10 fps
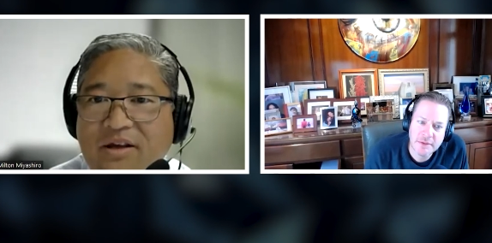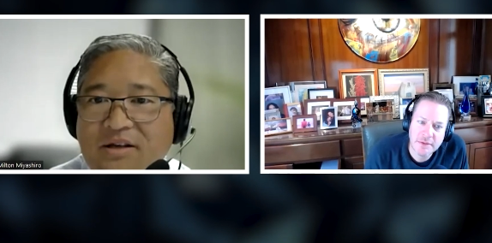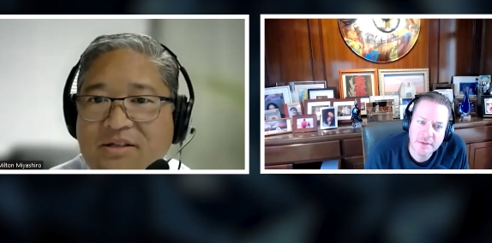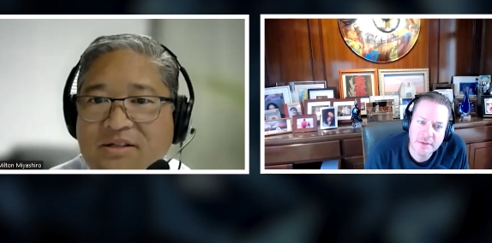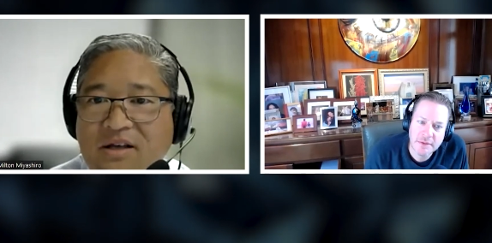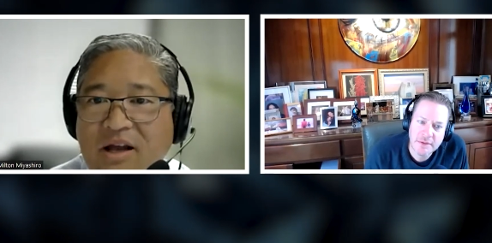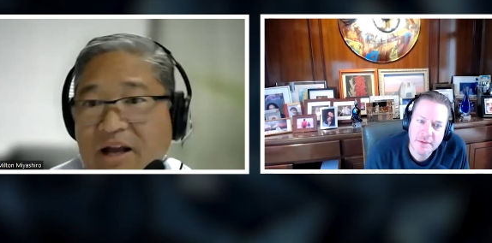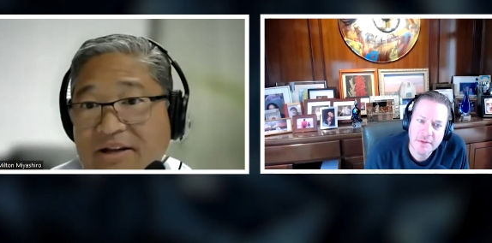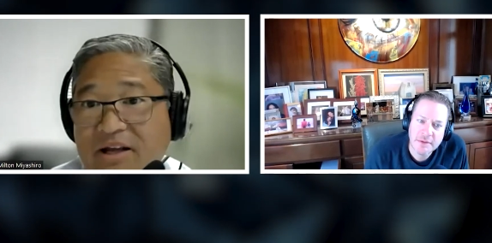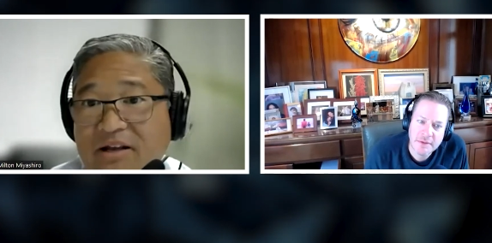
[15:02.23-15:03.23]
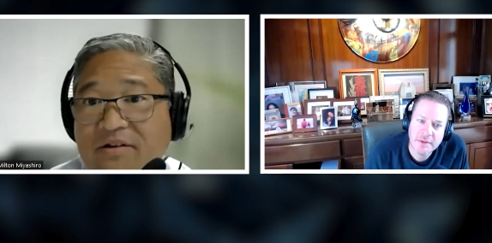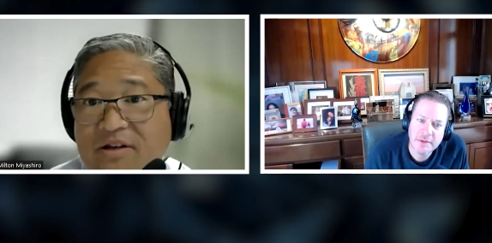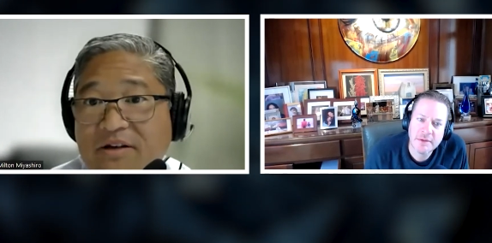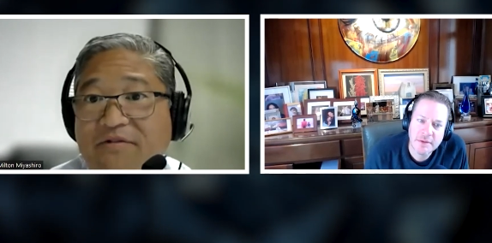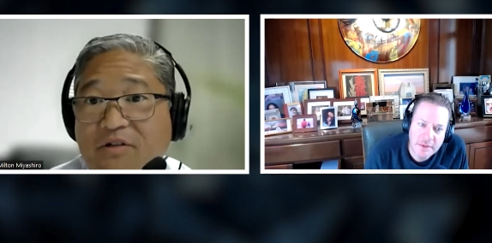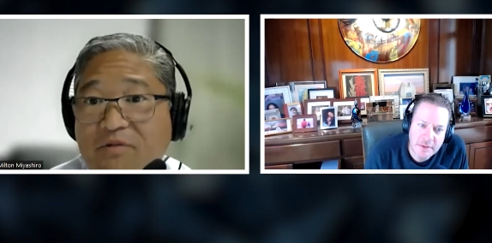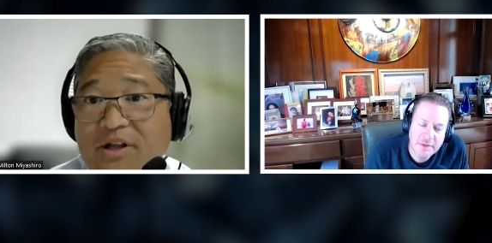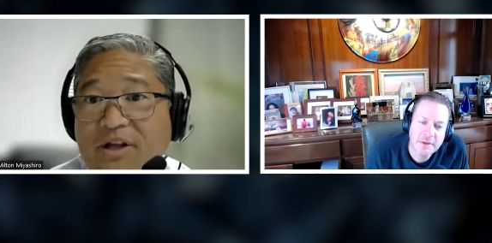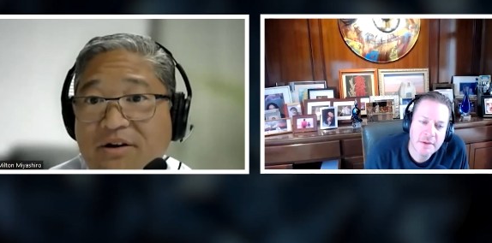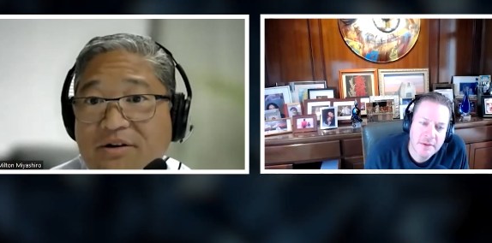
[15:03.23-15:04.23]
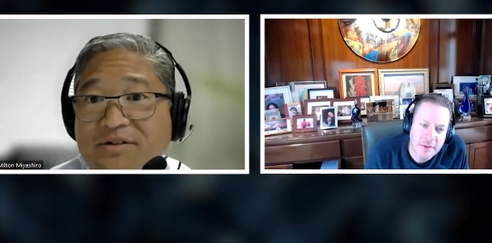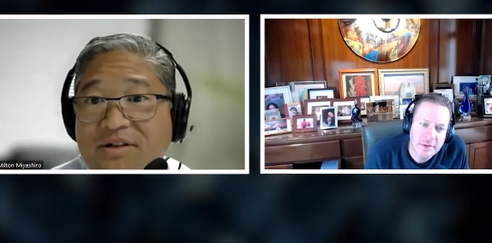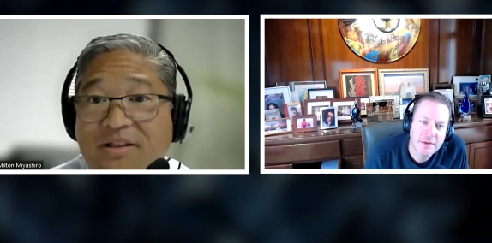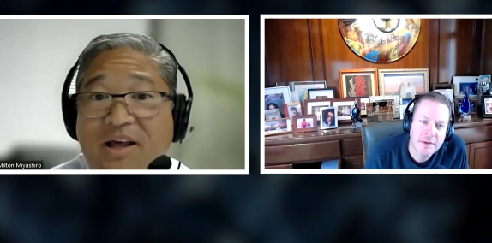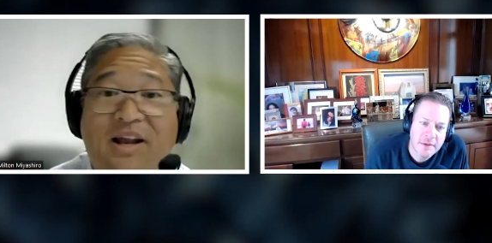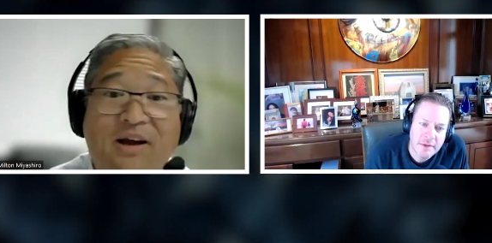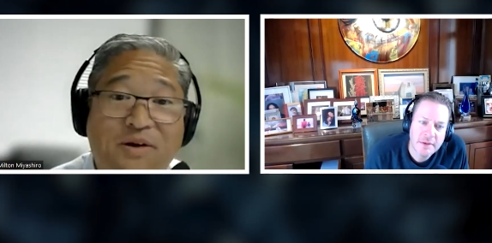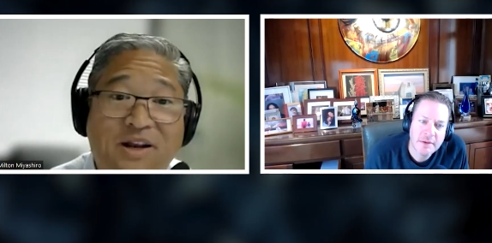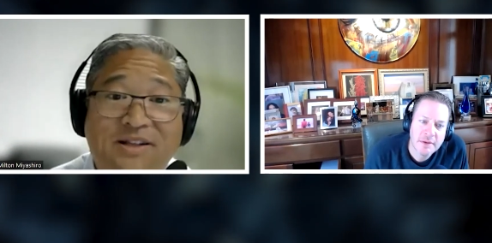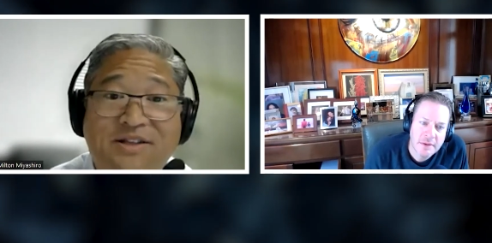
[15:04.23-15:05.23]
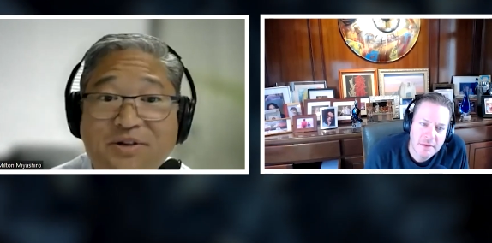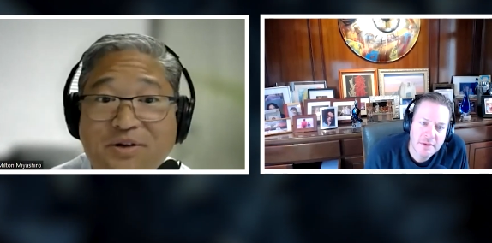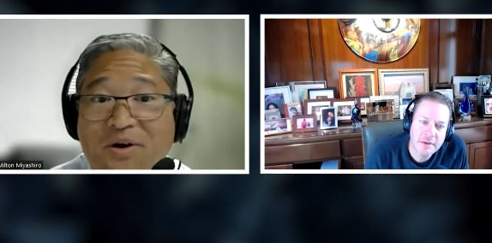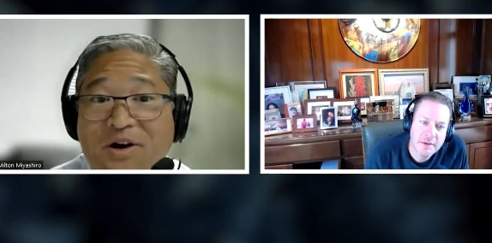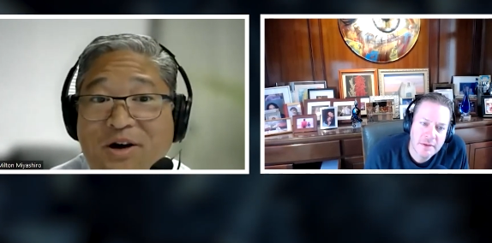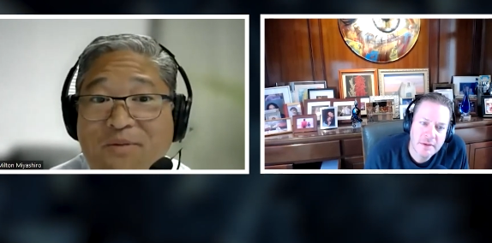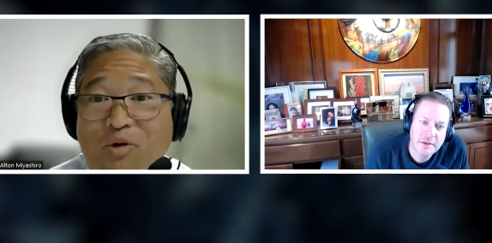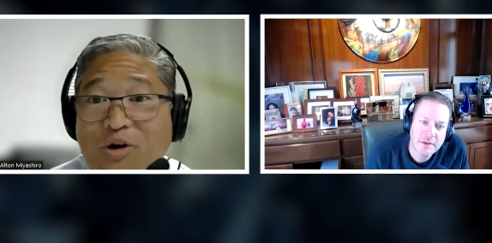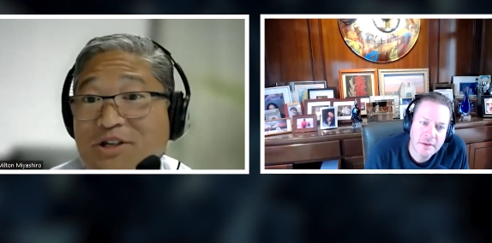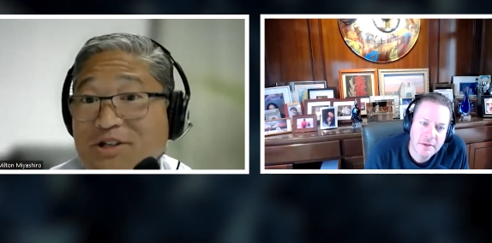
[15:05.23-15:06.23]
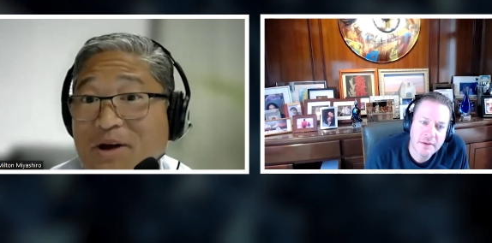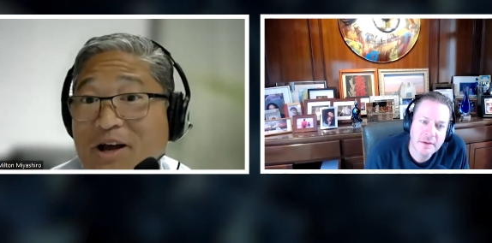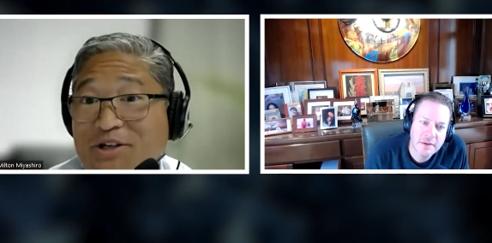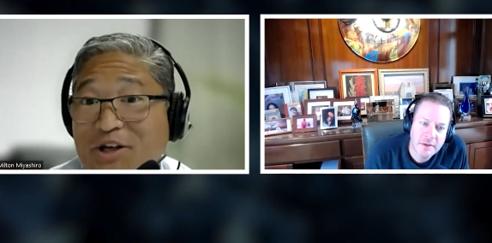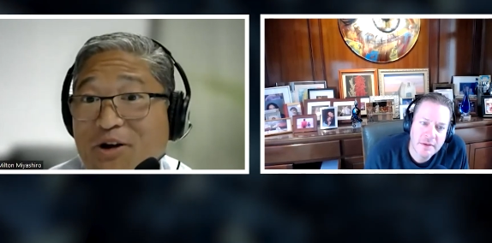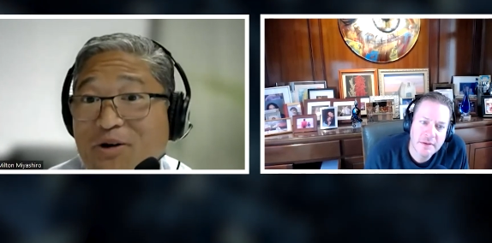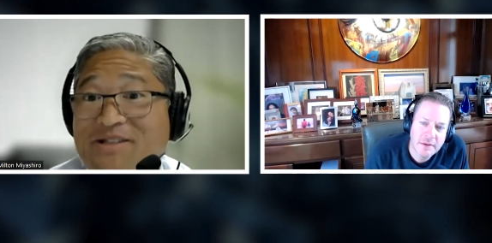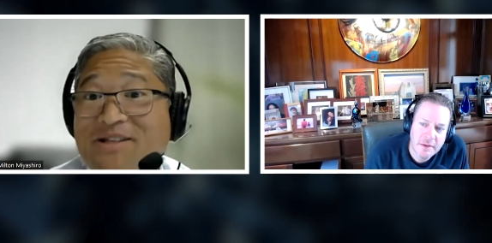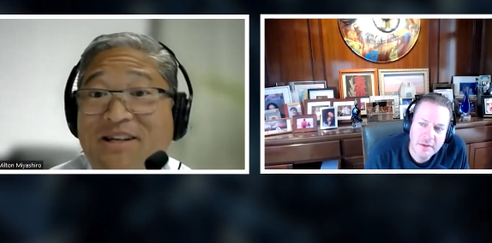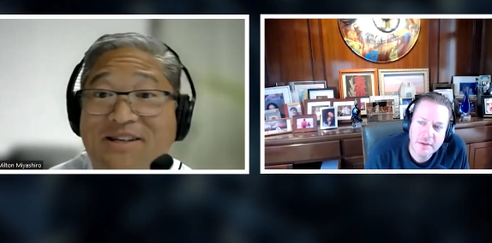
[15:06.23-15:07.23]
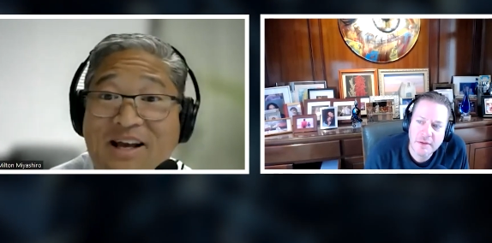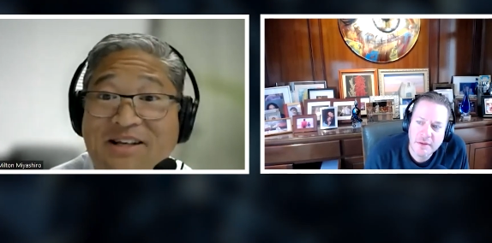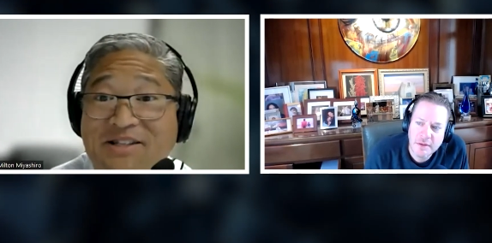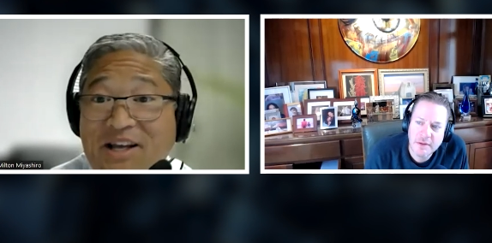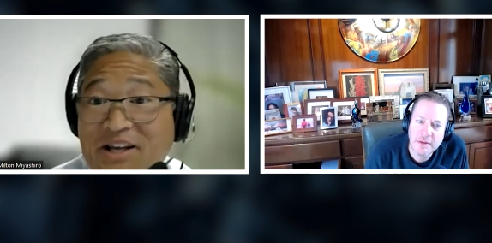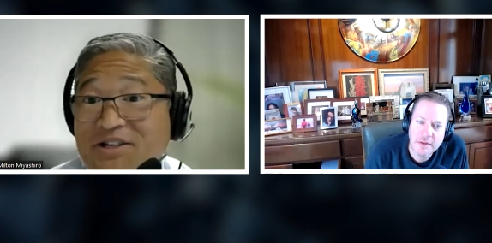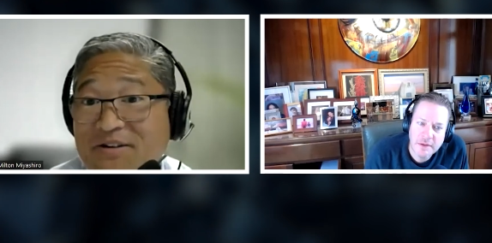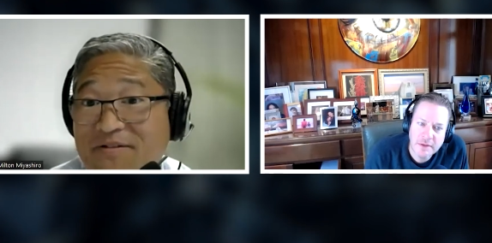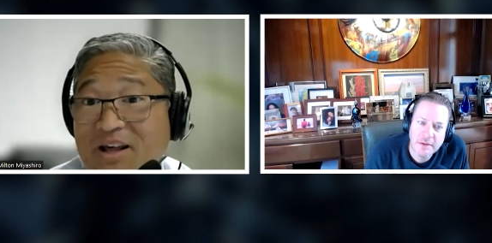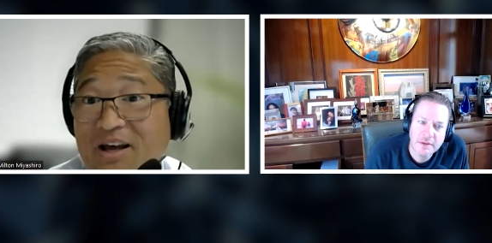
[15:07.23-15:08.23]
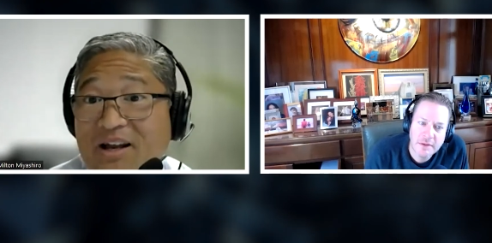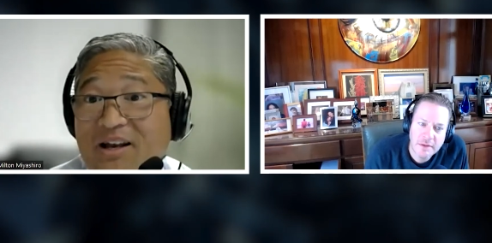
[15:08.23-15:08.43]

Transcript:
Speaker 1: this," and I did. Did it for three years, and then I went into mortgage-backed securities and the taxation of that.